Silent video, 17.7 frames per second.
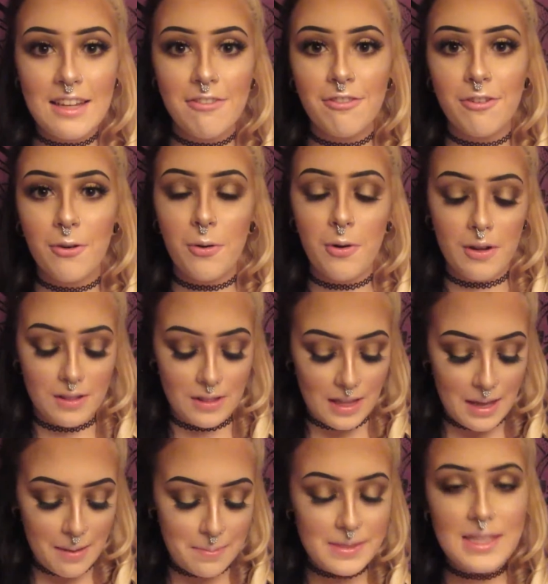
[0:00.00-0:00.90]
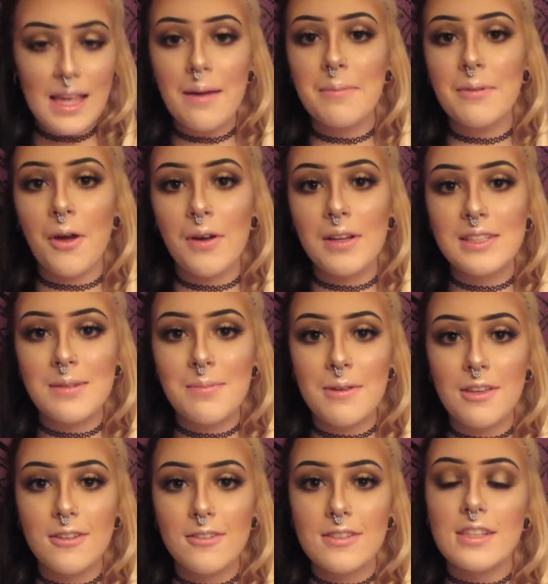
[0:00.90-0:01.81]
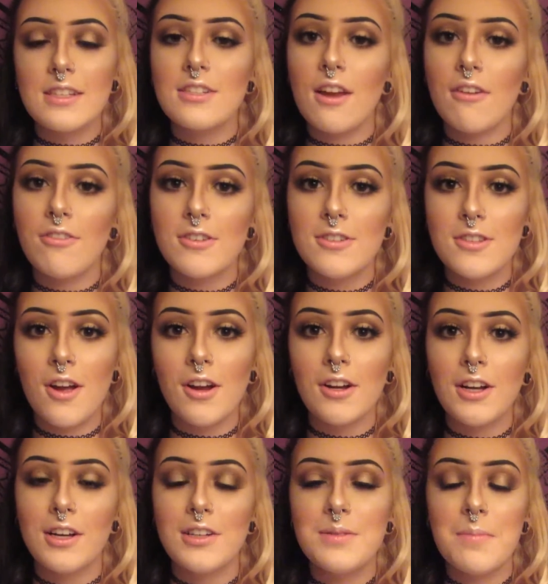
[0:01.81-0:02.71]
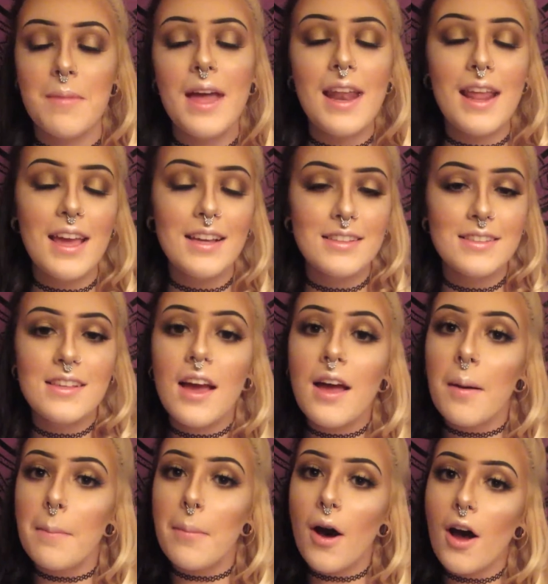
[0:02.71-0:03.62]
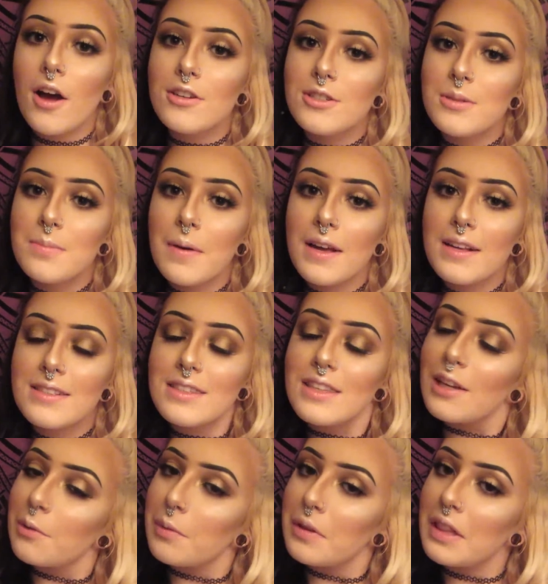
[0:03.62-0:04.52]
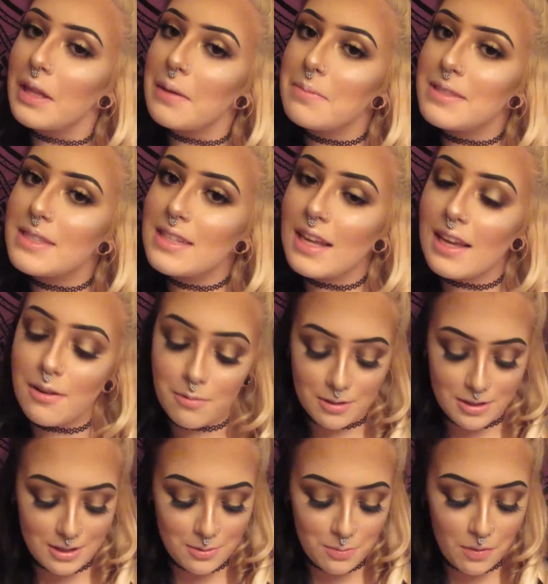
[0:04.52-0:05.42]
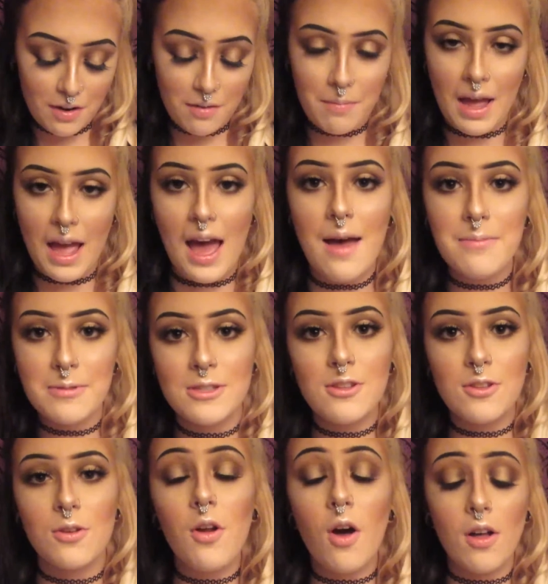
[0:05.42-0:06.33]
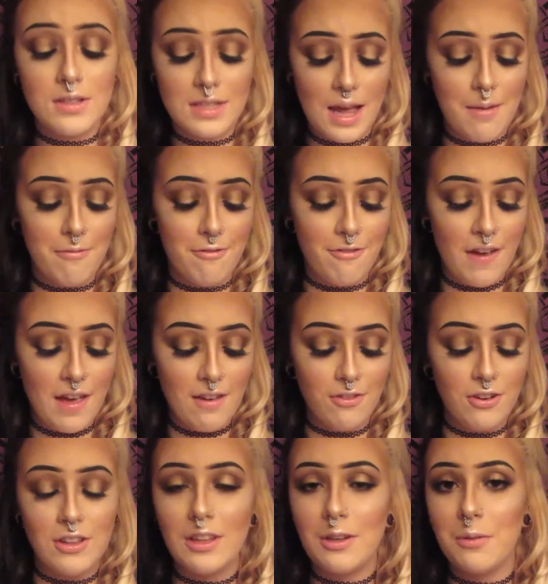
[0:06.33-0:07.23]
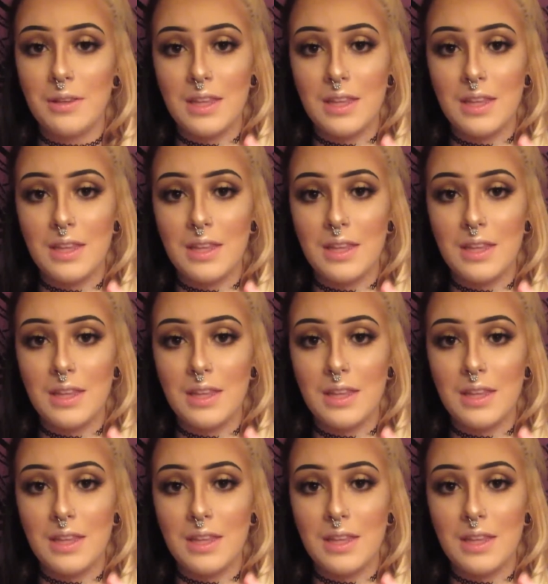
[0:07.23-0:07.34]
For lips, I'm going to be using Jeffree Star Cosmetics Posh Spice Liquid Lipstick, which is one of my absolute all-time favorite liquid